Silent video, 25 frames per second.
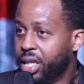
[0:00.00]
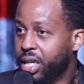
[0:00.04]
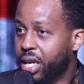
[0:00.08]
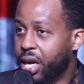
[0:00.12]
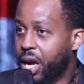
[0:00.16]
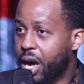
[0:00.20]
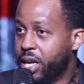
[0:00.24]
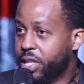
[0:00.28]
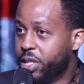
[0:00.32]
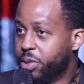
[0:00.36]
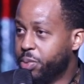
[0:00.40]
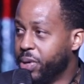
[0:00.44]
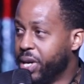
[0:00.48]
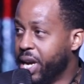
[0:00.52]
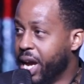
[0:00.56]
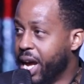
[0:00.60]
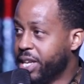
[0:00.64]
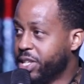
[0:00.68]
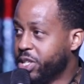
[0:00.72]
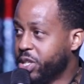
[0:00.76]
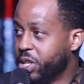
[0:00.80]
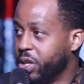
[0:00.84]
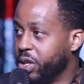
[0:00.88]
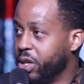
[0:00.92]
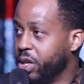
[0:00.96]
God's been
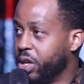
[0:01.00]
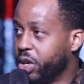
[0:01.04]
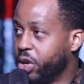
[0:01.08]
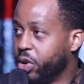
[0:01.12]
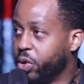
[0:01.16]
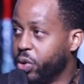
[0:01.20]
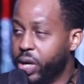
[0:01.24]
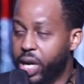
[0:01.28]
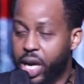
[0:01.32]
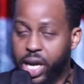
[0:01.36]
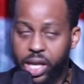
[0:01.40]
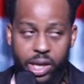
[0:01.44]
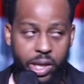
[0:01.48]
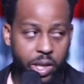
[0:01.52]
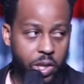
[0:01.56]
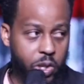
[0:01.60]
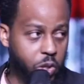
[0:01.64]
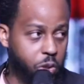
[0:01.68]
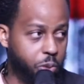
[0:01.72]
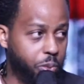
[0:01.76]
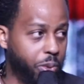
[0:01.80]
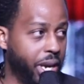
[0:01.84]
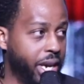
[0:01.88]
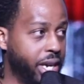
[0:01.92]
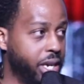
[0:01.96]
asking you to create this
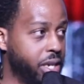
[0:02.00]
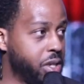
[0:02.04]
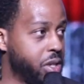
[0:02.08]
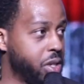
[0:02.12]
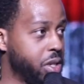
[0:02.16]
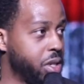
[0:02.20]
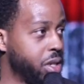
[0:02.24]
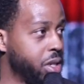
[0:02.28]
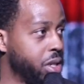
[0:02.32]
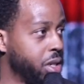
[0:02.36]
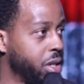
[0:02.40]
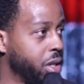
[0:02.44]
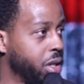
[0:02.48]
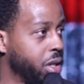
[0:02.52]
space.